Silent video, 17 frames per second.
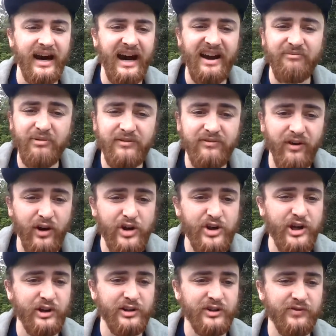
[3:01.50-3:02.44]
"I've been very
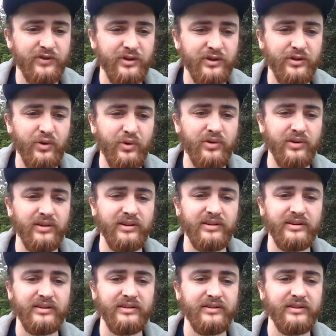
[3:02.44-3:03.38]
jealous for the Lord,
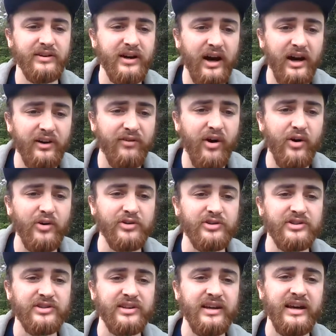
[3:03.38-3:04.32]
the God of
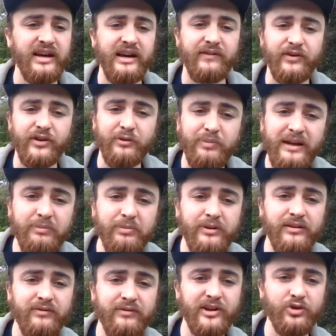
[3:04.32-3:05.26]
hosts, for the
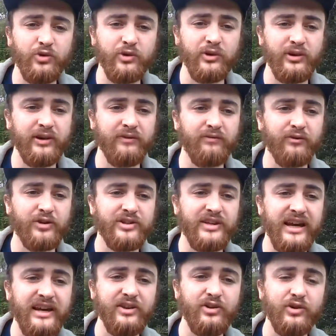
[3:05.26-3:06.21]
people of Israel have
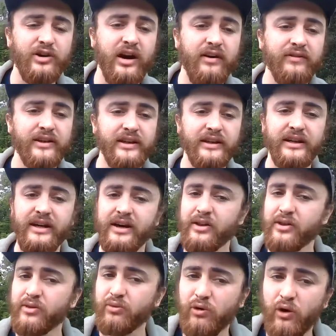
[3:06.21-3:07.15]
forsaken your covenant,
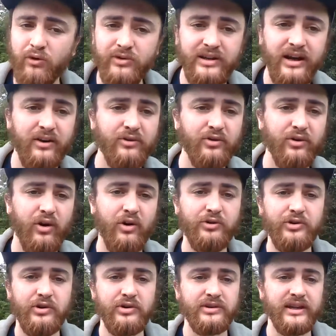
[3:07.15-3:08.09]
thrown down your
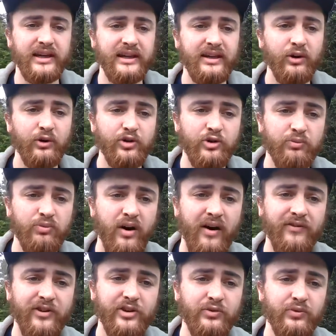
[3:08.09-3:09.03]
altars, and killed your
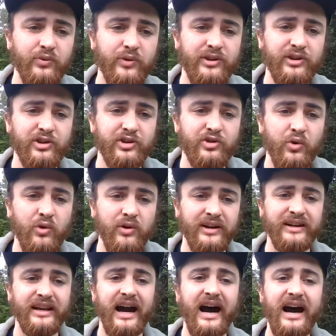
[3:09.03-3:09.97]
prophets with the
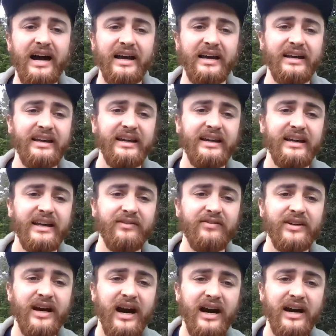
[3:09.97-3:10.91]
sword, and I,
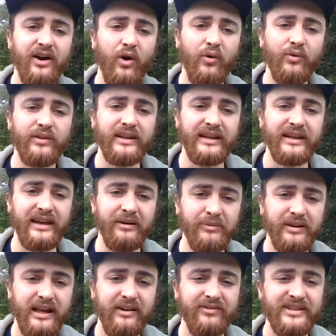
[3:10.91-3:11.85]
even I only,
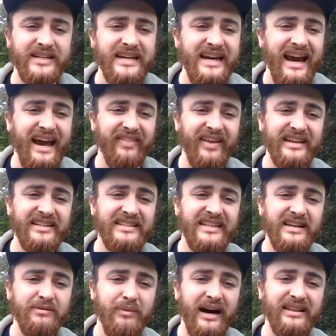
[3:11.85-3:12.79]
am left, and they
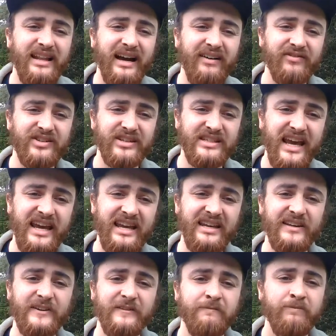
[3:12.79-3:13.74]
seek my life to
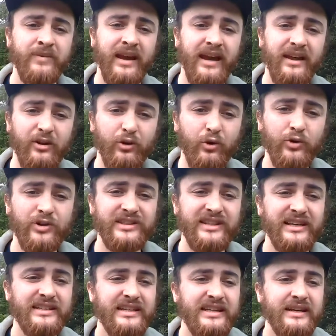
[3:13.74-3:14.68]
take it." And the Lord
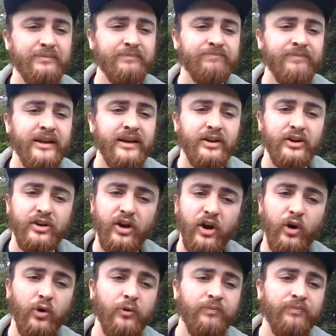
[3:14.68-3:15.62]
said to him,
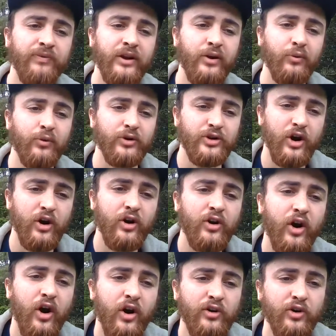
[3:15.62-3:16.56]
"Go,
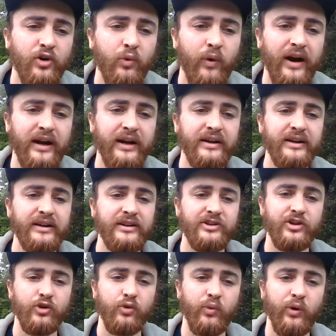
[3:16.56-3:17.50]
return on your way
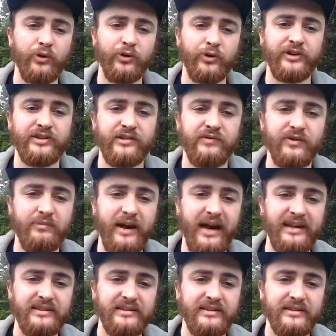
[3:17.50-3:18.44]
to the wilderness of
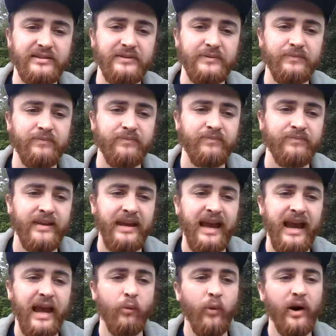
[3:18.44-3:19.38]
Damascus.
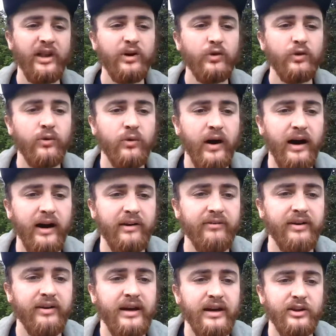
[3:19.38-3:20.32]
And when you
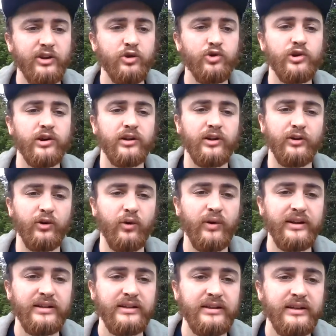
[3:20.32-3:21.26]
arrive, you shall
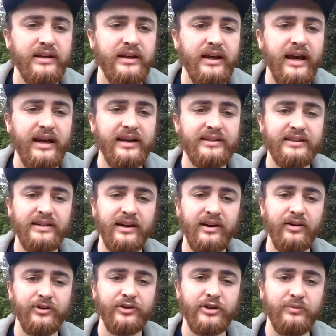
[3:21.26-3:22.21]
anoint
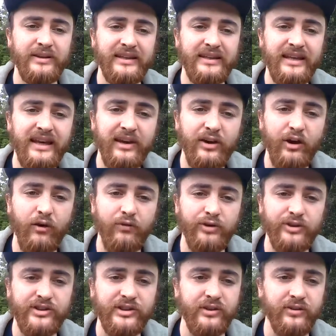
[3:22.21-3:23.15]
Hazael to be king
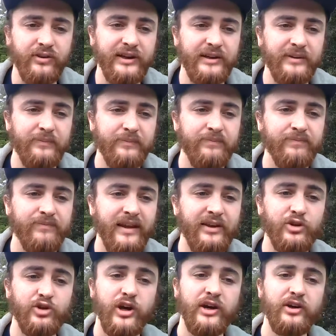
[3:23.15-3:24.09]
over Syria,
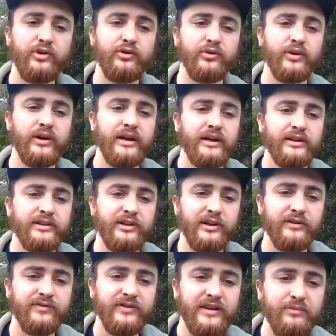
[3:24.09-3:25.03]
and Jehu,
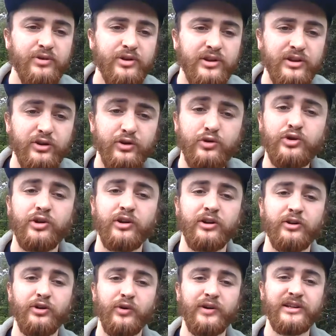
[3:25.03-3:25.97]
son of Nimshi, you
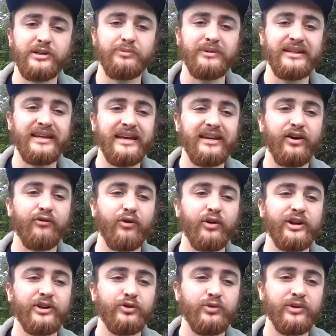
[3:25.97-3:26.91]
shall anoint to be king
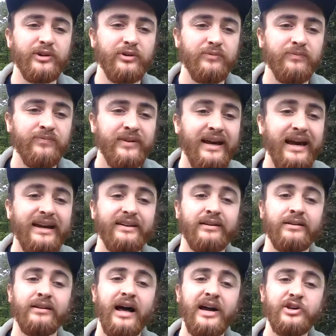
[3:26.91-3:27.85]
over Israel, and
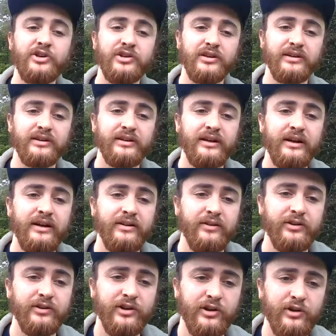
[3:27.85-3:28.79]
Elisha,
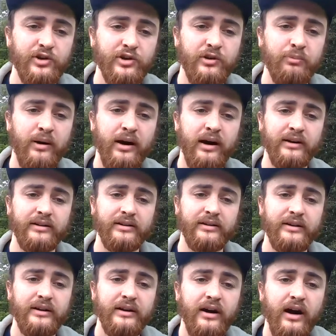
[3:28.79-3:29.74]
the son of Shaphat,
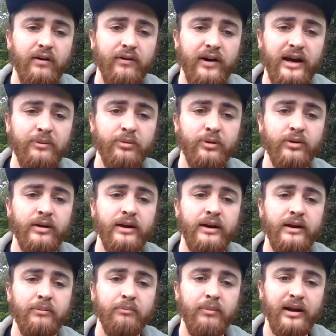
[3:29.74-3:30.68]
of
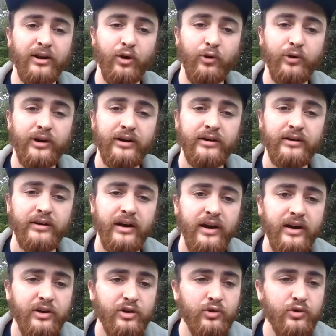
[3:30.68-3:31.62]
Abel-Melonah,
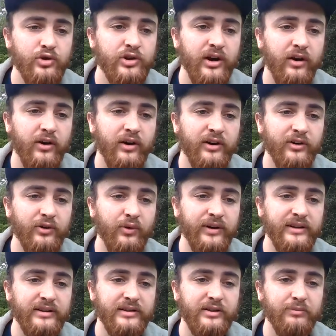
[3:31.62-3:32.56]
you shall
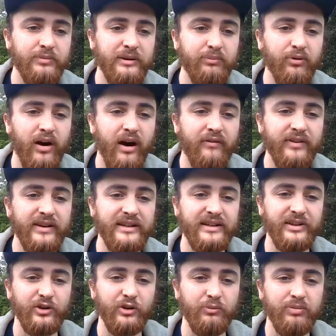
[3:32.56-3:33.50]
anoint to be prophet
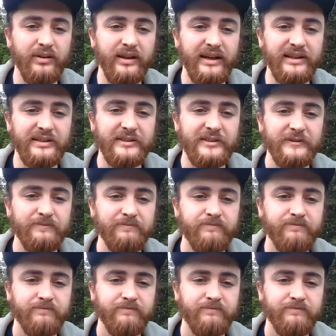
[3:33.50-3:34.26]
in your place.